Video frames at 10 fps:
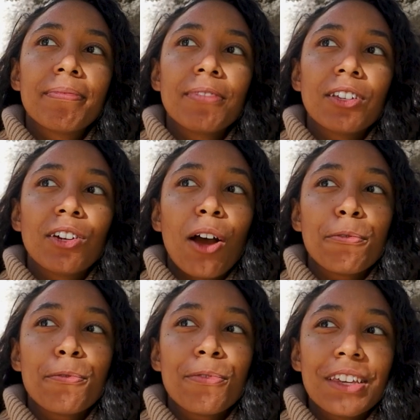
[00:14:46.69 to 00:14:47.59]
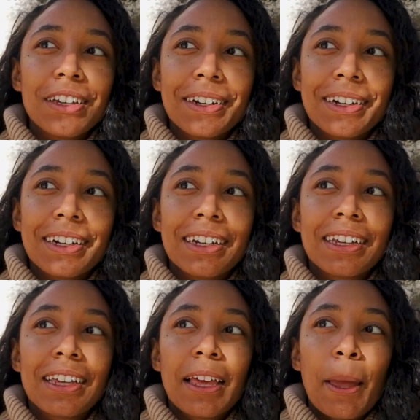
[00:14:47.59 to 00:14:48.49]
To not fear
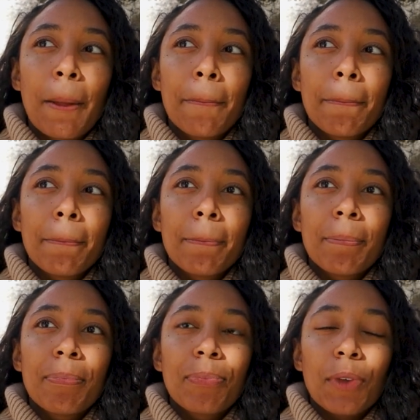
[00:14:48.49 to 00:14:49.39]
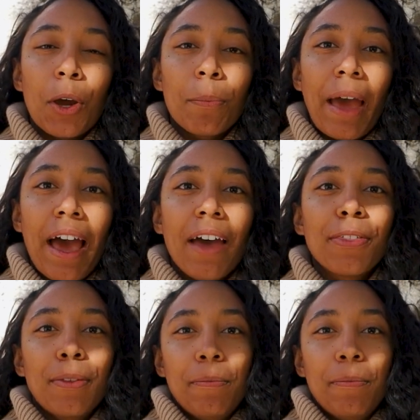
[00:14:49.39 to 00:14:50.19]
our path.